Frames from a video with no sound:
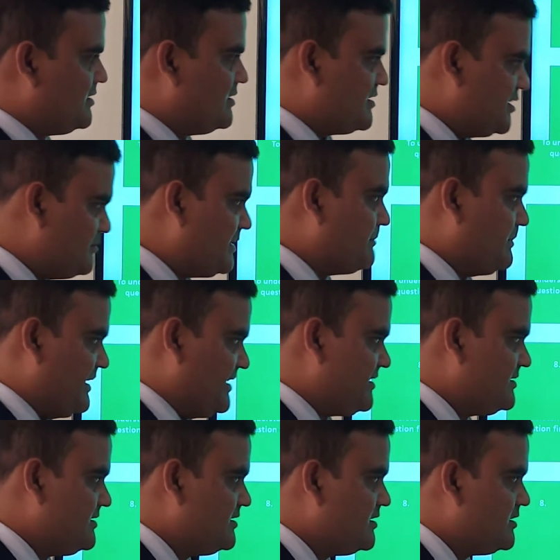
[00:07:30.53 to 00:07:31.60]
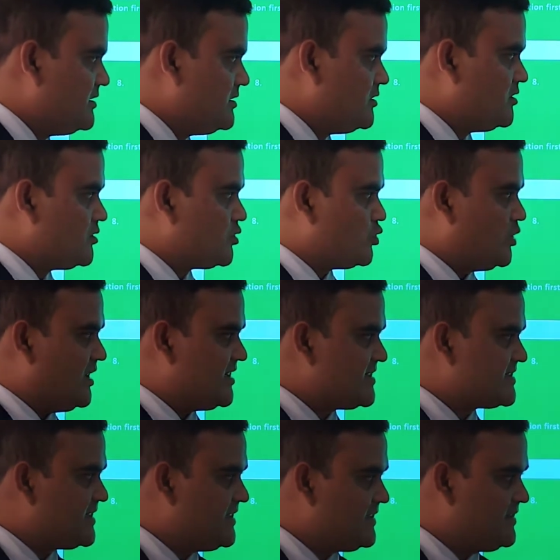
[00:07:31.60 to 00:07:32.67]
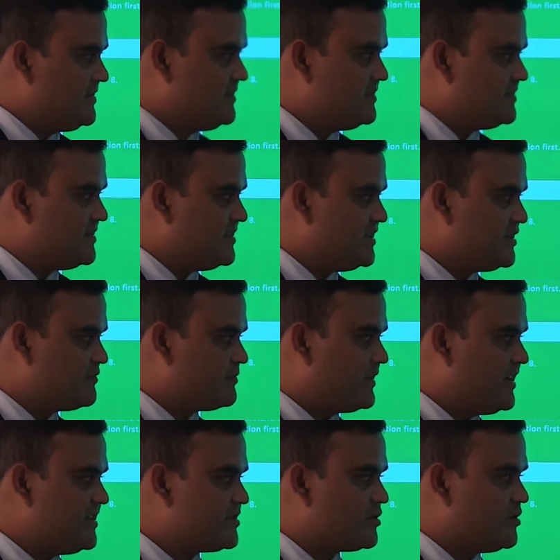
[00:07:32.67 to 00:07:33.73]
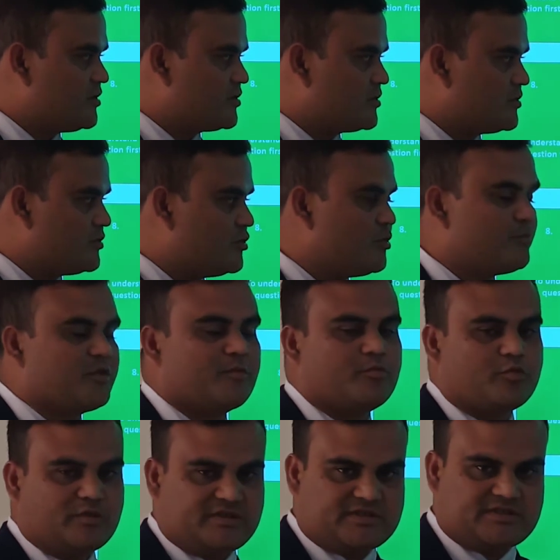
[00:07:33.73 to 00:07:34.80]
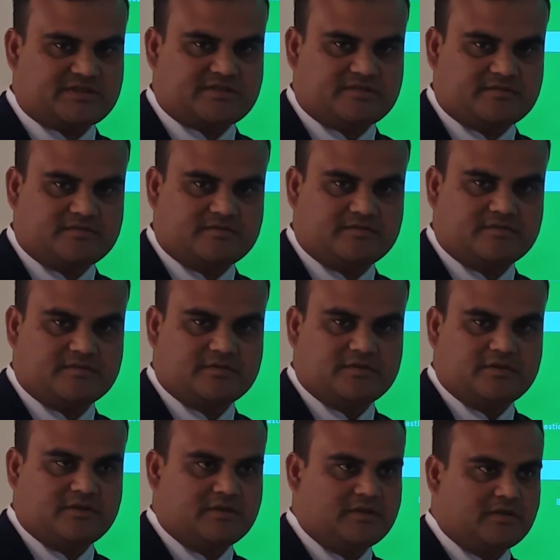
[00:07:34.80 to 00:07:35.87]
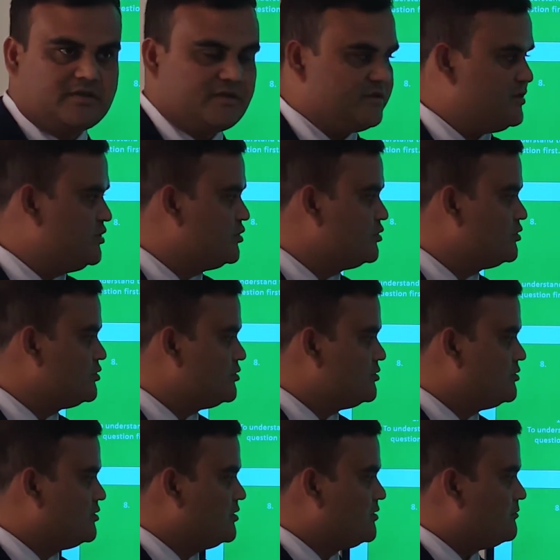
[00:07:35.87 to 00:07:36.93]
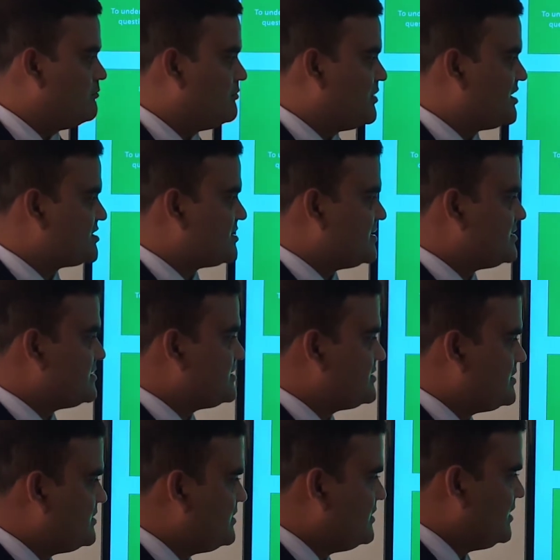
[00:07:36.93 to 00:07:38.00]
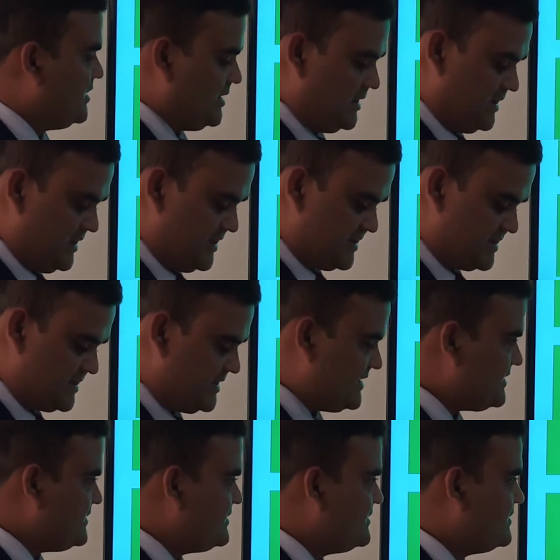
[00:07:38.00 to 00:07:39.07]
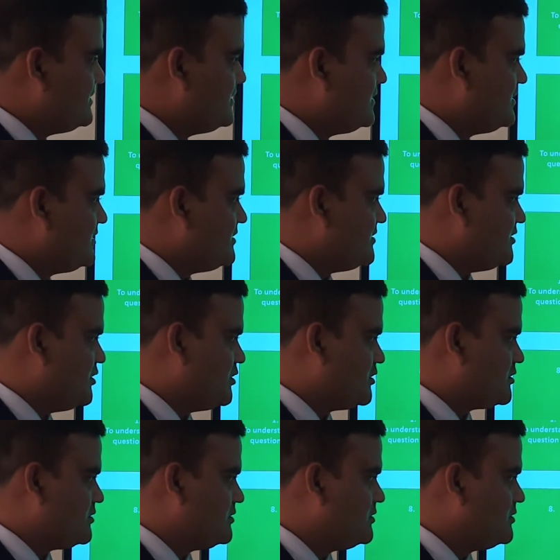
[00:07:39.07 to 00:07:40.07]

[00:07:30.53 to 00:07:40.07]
Remember, to answer in phrase or group of words, you mustn't answer your